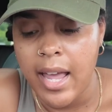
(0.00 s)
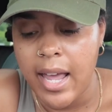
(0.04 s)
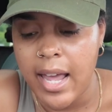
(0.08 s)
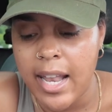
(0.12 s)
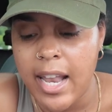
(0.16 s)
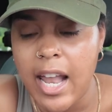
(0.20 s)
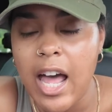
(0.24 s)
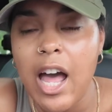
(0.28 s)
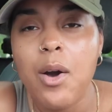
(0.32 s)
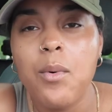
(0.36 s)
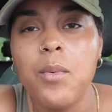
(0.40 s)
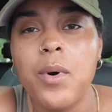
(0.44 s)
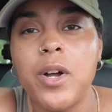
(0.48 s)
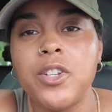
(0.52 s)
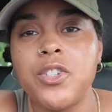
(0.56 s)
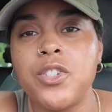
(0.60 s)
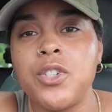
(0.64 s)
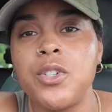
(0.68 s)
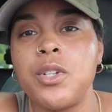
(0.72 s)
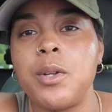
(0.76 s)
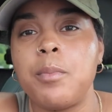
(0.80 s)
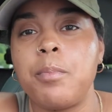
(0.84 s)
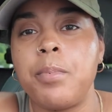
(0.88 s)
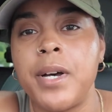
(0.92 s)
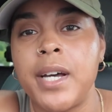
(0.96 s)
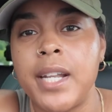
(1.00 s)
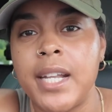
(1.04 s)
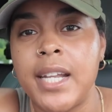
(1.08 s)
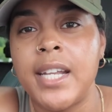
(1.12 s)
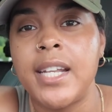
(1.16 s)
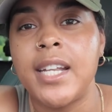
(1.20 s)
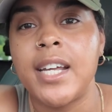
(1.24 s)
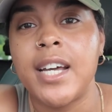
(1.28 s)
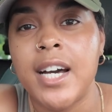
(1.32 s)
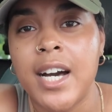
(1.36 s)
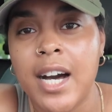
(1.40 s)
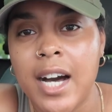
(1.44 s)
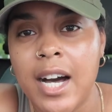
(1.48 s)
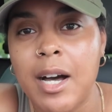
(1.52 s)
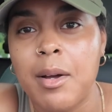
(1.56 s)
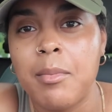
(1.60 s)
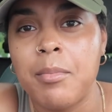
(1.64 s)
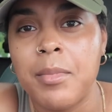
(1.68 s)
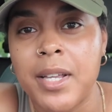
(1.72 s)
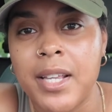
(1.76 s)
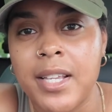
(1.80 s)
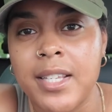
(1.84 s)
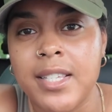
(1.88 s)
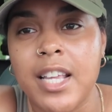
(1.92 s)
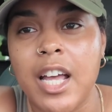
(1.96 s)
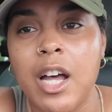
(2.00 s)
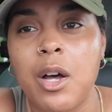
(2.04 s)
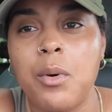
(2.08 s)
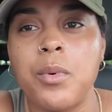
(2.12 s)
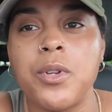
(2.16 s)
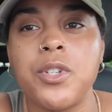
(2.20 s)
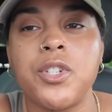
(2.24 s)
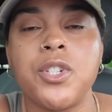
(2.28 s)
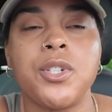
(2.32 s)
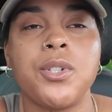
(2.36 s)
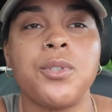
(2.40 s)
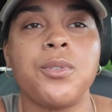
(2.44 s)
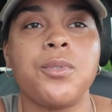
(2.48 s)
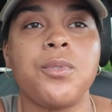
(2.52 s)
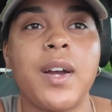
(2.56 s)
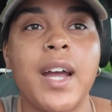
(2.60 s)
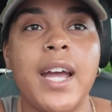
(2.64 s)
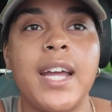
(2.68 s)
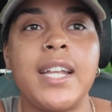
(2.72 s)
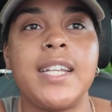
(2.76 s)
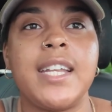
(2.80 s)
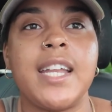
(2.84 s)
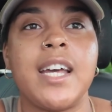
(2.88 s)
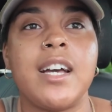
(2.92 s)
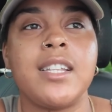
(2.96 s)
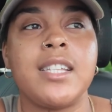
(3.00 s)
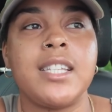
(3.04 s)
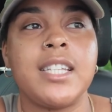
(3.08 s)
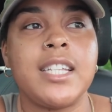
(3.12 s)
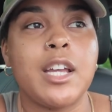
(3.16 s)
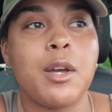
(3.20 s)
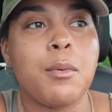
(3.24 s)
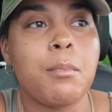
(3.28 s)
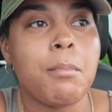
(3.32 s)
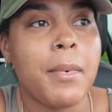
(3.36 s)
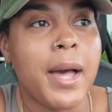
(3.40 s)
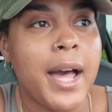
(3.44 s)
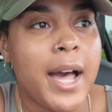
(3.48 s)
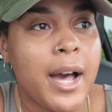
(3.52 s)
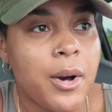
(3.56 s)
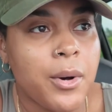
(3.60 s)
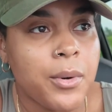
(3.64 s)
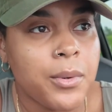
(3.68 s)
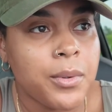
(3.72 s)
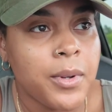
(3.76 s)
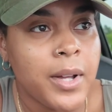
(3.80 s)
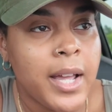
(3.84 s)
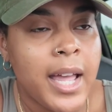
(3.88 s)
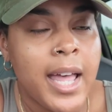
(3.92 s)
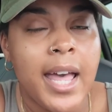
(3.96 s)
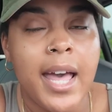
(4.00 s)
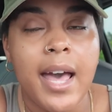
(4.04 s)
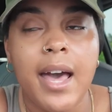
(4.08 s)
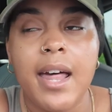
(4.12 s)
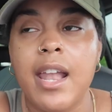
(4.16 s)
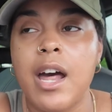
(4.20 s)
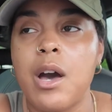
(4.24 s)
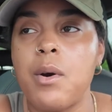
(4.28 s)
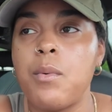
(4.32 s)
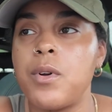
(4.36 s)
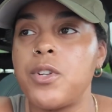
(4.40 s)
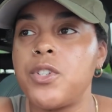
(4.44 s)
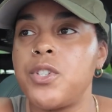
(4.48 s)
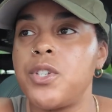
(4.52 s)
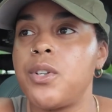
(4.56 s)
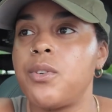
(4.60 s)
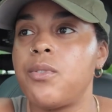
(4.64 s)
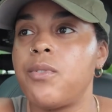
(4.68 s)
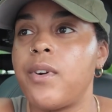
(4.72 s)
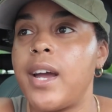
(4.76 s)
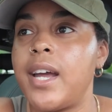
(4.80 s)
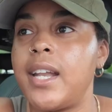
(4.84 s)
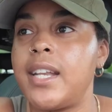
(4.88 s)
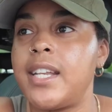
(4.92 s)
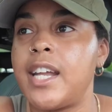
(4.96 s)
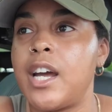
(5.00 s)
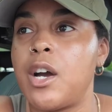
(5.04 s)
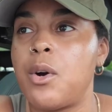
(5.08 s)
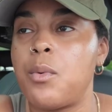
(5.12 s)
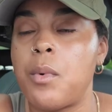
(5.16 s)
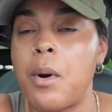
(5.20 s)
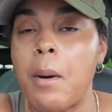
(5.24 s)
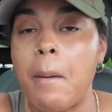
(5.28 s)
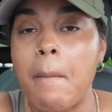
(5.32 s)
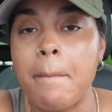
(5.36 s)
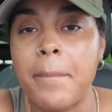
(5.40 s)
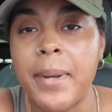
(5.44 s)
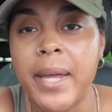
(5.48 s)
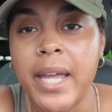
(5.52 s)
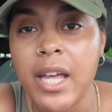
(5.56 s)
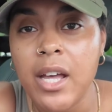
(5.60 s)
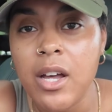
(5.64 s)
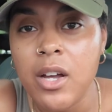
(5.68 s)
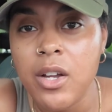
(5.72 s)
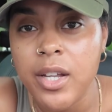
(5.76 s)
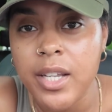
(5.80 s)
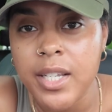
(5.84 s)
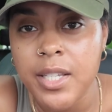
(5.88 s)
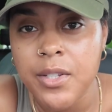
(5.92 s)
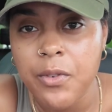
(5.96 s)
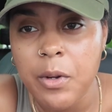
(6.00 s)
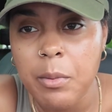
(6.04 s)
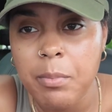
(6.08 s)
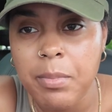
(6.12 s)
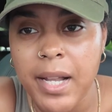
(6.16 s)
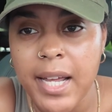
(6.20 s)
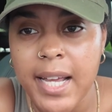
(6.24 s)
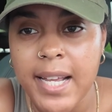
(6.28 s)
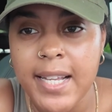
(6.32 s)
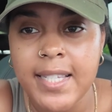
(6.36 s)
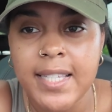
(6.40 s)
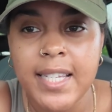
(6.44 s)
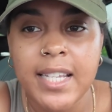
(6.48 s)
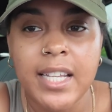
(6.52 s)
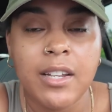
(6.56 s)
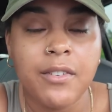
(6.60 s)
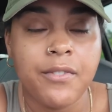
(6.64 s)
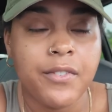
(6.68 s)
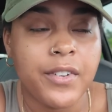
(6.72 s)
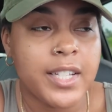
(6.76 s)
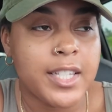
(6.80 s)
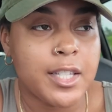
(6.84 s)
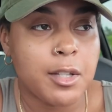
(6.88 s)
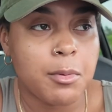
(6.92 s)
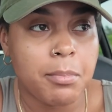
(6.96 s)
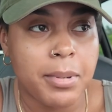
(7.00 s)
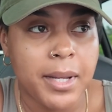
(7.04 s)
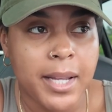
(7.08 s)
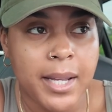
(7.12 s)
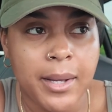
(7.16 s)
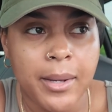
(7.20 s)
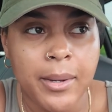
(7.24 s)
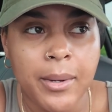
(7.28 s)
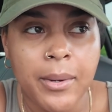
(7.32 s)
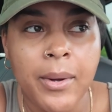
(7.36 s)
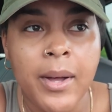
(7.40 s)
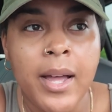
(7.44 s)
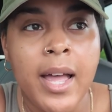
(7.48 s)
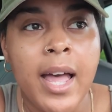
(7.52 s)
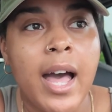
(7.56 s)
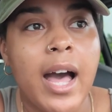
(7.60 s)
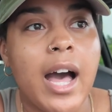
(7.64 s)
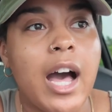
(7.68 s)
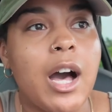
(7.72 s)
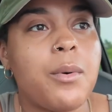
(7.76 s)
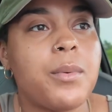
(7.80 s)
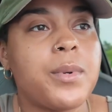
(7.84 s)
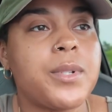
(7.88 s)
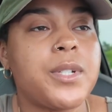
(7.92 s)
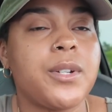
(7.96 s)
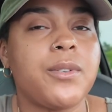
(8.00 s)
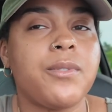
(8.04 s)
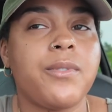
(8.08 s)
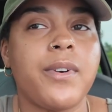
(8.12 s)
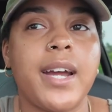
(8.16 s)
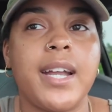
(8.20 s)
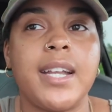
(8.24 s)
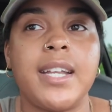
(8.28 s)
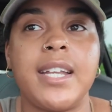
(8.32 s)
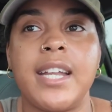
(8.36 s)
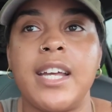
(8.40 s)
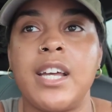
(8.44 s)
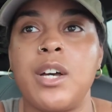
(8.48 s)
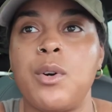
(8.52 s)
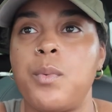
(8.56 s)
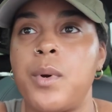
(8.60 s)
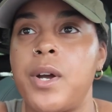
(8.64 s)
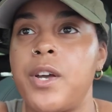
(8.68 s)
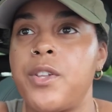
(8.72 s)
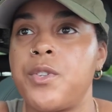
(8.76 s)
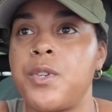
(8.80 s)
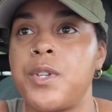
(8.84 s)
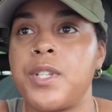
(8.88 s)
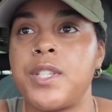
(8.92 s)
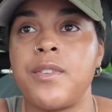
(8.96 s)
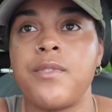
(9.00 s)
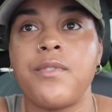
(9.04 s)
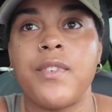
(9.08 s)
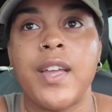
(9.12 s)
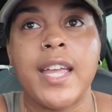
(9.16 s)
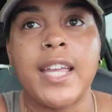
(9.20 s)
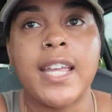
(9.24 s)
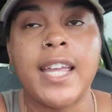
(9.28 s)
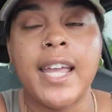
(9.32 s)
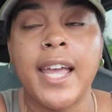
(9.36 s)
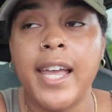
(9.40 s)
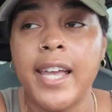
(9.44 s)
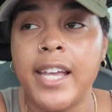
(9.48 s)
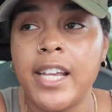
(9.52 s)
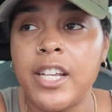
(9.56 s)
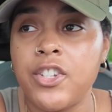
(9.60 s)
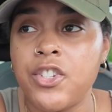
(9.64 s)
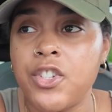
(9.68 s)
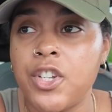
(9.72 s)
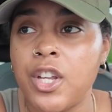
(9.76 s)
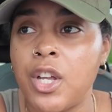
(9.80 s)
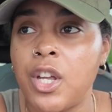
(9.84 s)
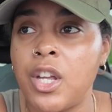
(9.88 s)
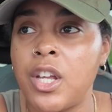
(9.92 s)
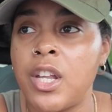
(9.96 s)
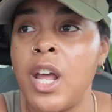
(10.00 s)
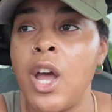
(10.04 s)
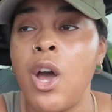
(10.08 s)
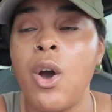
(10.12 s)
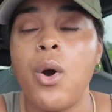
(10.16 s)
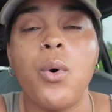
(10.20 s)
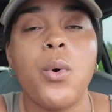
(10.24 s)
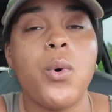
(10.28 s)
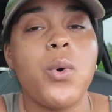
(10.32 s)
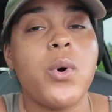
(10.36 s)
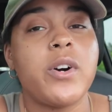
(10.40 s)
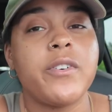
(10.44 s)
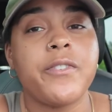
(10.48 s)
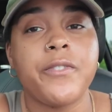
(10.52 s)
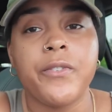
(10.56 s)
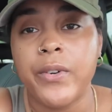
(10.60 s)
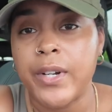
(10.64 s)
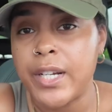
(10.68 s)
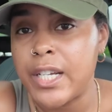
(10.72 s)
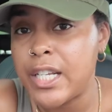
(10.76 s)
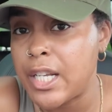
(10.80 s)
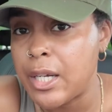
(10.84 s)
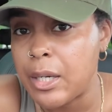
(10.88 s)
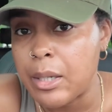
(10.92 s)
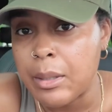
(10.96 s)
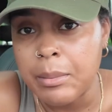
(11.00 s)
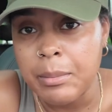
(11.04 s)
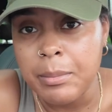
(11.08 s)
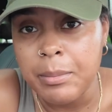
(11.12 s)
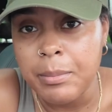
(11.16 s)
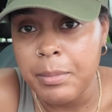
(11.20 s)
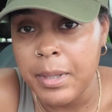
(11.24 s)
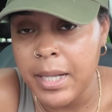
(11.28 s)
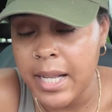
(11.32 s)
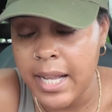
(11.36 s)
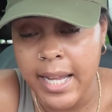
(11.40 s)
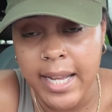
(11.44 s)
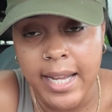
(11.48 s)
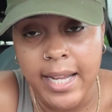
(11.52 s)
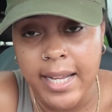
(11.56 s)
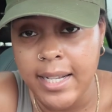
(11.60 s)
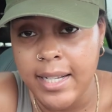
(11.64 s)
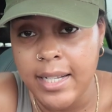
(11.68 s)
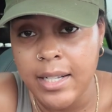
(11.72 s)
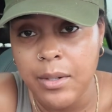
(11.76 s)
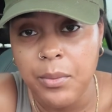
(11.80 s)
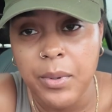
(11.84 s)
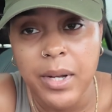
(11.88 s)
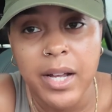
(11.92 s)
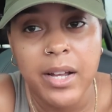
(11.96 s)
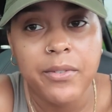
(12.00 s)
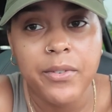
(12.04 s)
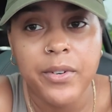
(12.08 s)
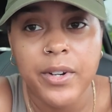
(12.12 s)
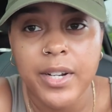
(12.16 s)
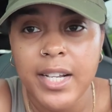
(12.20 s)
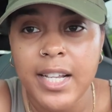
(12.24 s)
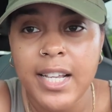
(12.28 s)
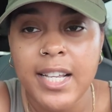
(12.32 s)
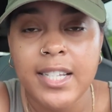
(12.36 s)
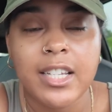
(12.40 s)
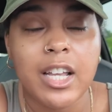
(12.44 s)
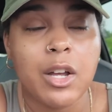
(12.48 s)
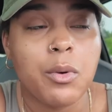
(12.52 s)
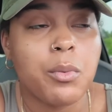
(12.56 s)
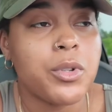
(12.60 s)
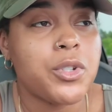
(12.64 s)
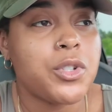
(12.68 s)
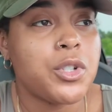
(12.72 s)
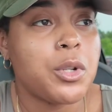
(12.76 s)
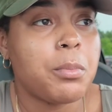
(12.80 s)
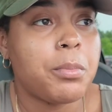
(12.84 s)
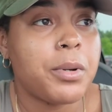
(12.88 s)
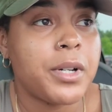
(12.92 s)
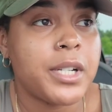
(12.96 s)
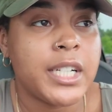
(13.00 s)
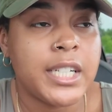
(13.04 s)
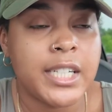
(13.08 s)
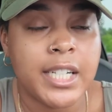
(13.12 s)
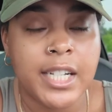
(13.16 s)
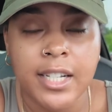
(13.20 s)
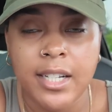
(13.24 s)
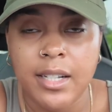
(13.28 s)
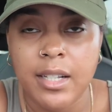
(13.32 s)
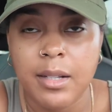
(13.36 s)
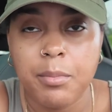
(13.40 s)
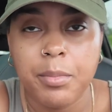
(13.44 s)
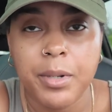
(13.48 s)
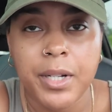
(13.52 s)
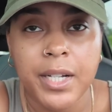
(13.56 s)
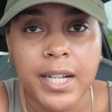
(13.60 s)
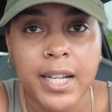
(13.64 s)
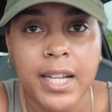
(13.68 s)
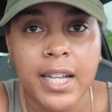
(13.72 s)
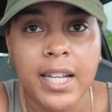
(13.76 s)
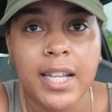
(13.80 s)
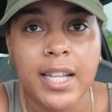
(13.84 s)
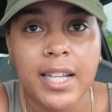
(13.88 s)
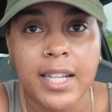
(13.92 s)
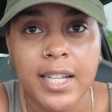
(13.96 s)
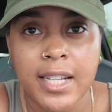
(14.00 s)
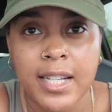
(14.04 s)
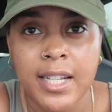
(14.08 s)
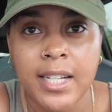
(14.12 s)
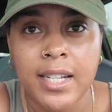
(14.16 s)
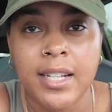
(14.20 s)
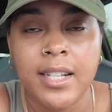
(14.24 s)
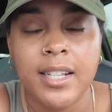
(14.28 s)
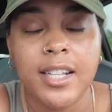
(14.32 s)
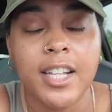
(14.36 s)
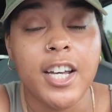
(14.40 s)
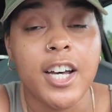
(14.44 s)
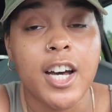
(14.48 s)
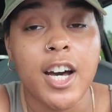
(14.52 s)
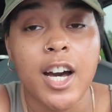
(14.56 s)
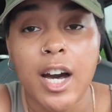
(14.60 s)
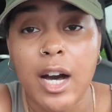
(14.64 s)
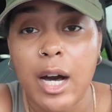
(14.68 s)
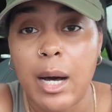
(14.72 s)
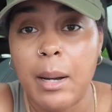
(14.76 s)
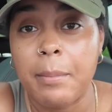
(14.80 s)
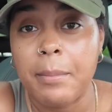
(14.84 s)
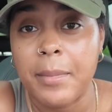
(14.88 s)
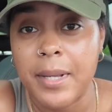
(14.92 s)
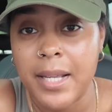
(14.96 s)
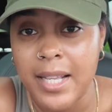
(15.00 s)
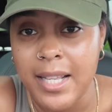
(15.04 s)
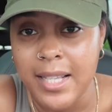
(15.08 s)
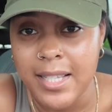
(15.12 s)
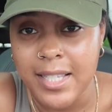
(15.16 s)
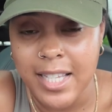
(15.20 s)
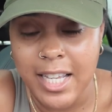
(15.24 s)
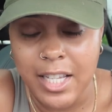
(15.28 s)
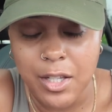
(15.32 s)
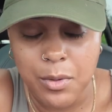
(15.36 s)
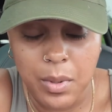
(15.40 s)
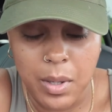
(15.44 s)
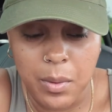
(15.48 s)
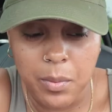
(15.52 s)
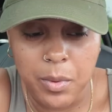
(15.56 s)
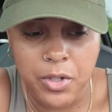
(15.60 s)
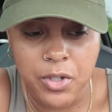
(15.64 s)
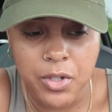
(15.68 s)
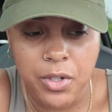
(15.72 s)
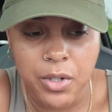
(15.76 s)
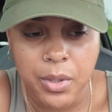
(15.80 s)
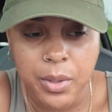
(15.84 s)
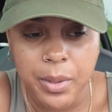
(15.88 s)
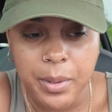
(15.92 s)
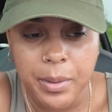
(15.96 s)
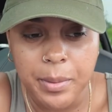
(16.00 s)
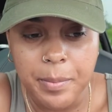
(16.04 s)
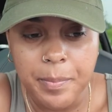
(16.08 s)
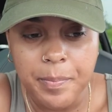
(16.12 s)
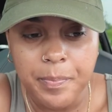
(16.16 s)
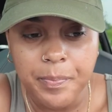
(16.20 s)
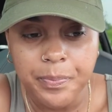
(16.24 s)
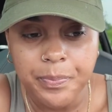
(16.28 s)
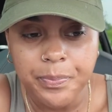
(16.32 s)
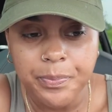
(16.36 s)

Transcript: And I want you to put in the comments. I want you to write down the amount. And I want you to write down what bill it's replacing. If it's a bill, I want you to write down whether it's a vacation or freedom plan. Whatever it is, I want you to put it in the comments. That's what I want you to do.